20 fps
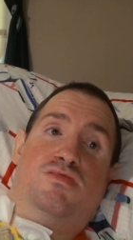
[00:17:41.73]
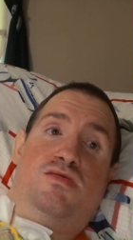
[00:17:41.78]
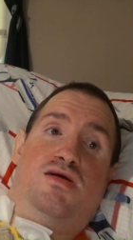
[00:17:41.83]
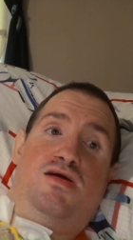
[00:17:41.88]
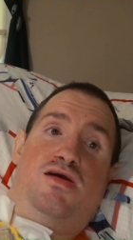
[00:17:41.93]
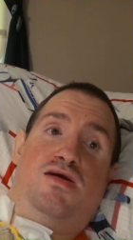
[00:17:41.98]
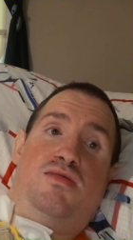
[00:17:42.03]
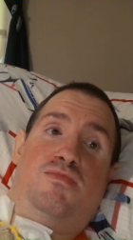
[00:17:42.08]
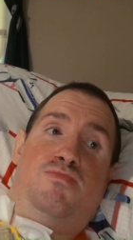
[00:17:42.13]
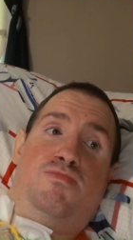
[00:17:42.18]

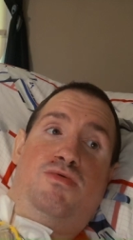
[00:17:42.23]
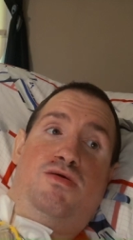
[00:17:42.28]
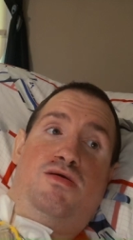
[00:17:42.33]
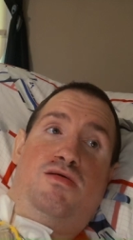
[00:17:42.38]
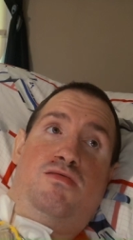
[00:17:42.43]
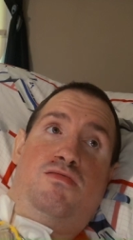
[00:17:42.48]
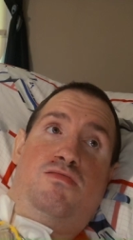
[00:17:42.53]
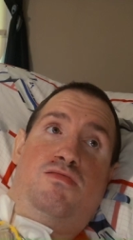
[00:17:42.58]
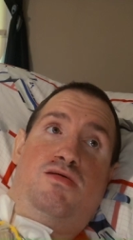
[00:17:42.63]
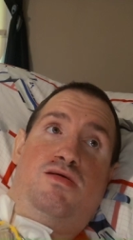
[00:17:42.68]
Adam
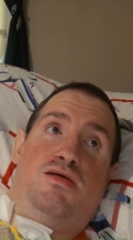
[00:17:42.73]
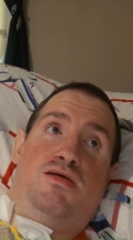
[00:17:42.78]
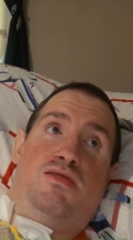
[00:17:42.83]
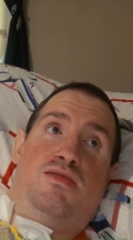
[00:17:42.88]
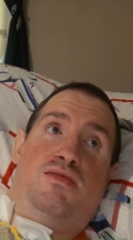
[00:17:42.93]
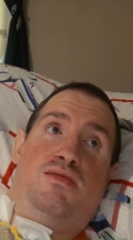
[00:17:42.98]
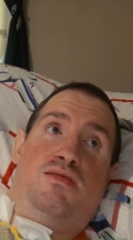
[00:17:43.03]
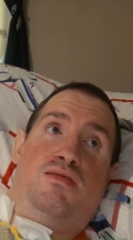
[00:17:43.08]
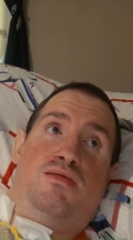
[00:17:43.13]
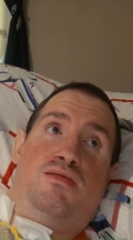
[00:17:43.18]
Mair
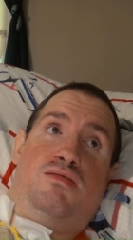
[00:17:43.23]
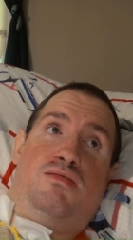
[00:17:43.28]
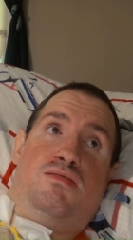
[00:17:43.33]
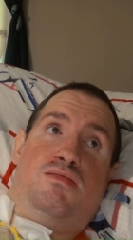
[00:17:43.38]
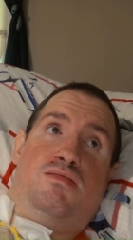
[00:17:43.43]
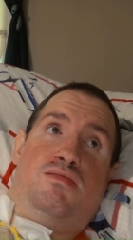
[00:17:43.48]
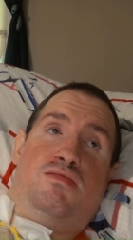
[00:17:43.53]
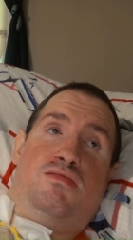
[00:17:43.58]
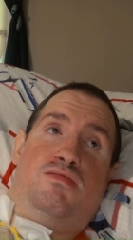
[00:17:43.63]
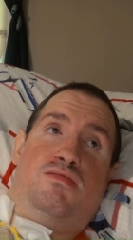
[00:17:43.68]
and
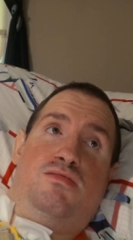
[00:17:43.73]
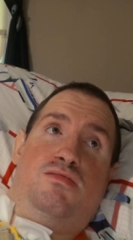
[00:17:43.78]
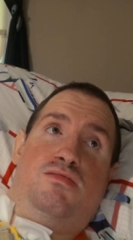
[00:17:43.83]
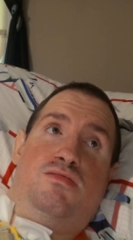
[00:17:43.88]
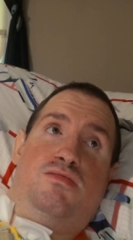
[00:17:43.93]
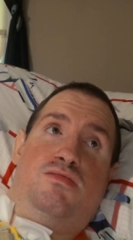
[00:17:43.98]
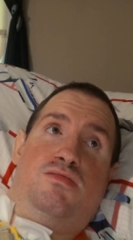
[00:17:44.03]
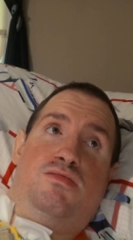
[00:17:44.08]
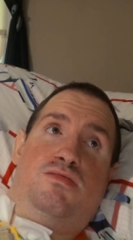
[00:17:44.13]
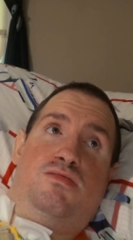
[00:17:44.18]

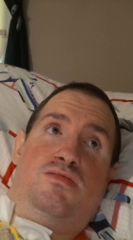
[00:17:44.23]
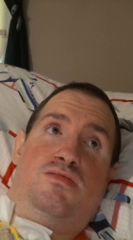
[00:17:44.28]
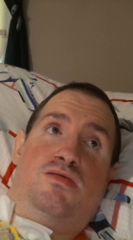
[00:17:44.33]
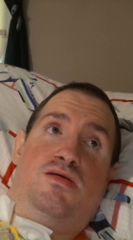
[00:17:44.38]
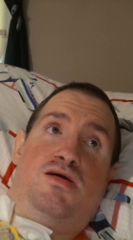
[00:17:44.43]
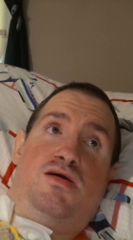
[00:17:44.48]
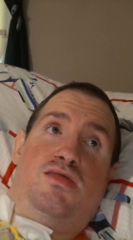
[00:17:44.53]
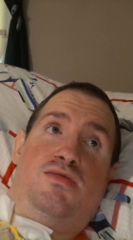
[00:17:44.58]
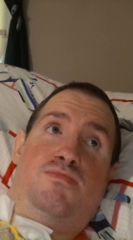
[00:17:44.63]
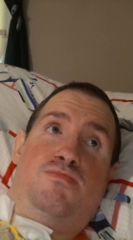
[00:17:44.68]

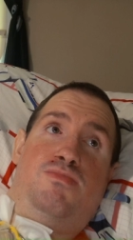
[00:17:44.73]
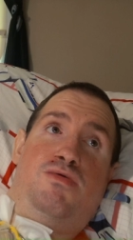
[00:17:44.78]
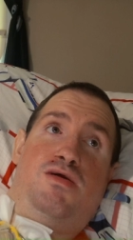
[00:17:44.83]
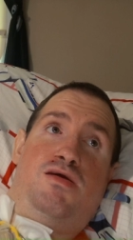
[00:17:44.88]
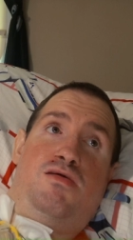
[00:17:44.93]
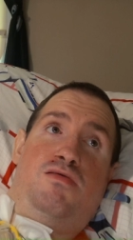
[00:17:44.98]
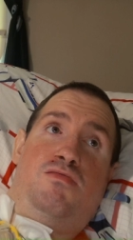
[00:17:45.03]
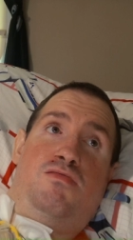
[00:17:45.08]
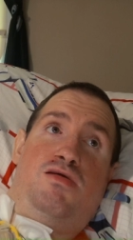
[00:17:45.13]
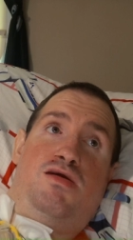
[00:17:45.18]
Adam
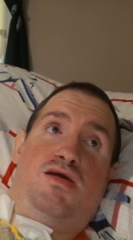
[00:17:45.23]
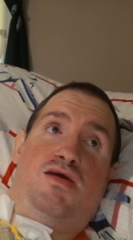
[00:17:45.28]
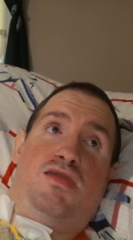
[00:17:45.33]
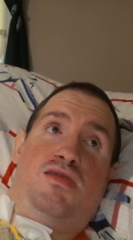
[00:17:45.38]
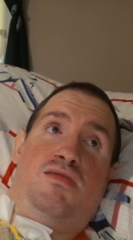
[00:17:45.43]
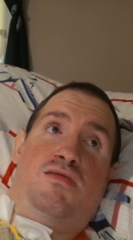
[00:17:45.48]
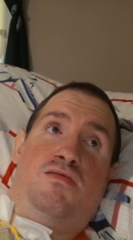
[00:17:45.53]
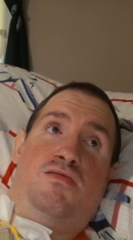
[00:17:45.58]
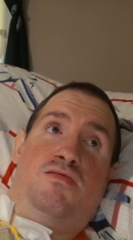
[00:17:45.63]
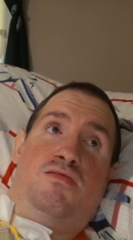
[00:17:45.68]
Mair
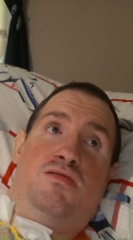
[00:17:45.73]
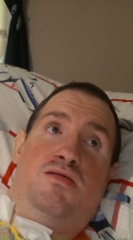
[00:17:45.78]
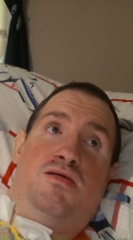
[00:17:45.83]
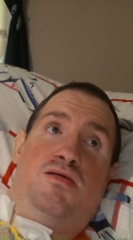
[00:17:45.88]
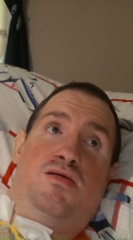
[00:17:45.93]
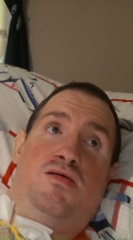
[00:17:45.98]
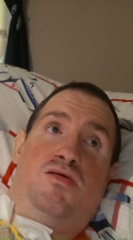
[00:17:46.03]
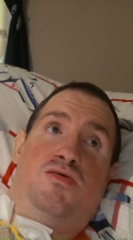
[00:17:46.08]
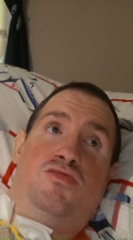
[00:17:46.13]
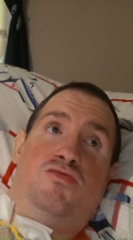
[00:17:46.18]
and
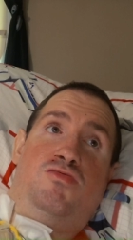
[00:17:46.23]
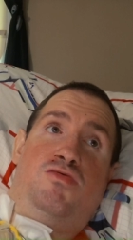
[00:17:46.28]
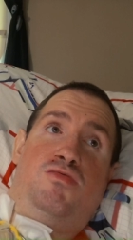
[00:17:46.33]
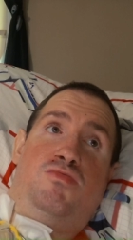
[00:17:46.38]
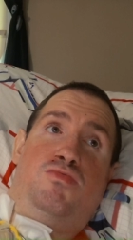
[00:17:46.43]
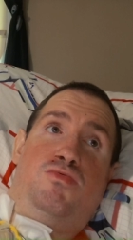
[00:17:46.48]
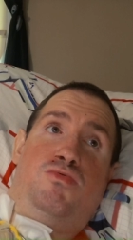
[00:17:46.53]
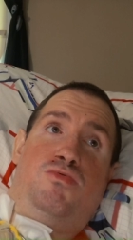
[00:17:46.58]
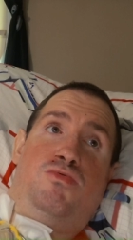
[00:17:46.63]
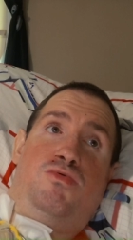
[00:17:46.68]
Andre
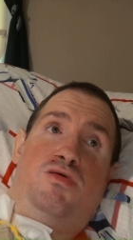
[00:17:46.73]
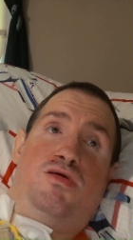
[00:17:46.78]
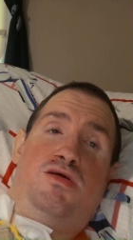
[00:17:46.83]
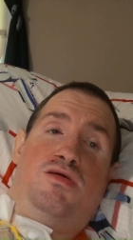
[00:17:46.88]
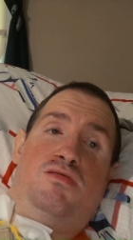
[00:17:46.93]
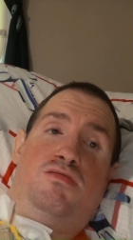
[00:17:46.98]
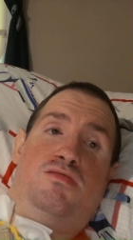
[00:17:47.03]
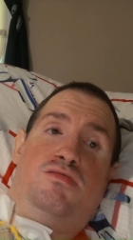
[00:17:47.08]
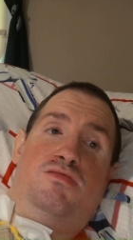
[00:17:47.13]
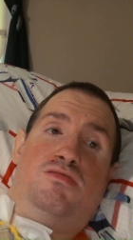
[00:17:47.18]

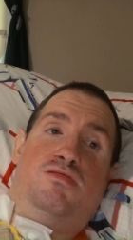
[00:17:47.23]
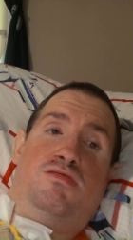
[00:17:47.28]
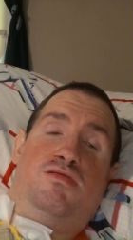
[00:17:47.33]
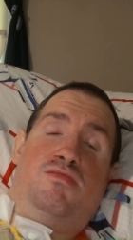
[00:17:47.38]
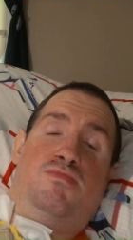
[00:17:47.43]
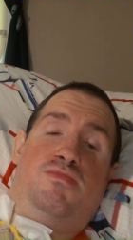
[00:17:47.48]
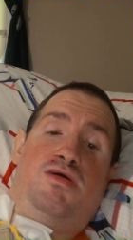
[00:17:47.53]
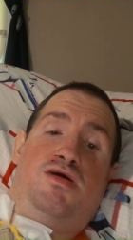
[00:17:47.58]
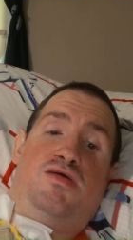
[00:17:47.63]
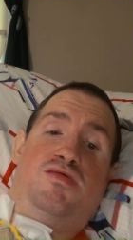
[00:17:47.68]
Roy
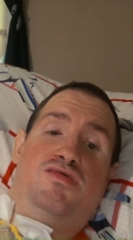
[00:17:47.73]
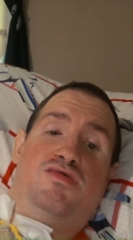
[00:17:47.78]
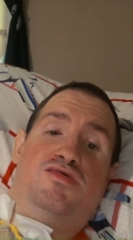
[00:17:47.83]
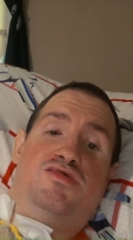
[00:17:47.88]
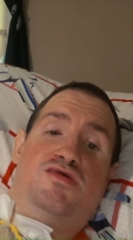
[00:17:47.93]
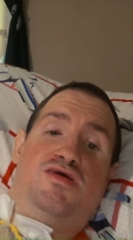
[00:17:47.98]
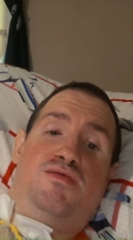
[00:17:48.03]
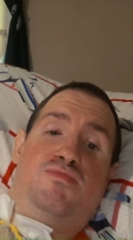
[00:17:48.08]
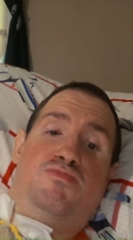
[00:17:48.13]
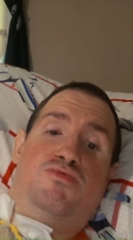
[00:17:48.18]
at the
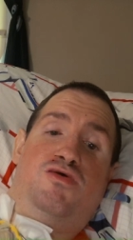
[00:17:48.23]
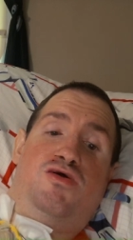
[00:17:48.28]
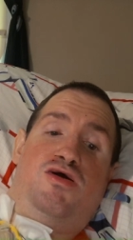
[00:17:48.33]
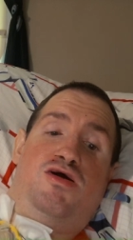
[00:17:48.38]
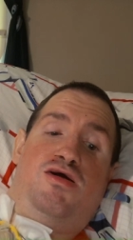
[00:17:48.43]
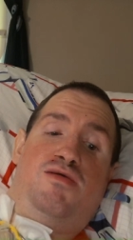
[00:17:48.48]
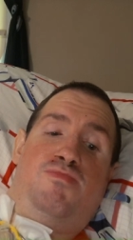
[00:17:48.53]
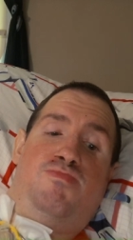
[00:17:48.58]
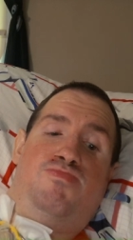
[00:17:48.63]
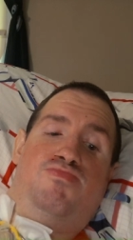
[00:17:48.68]
same
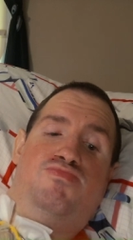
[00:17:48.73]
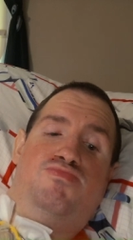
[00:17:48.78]
time.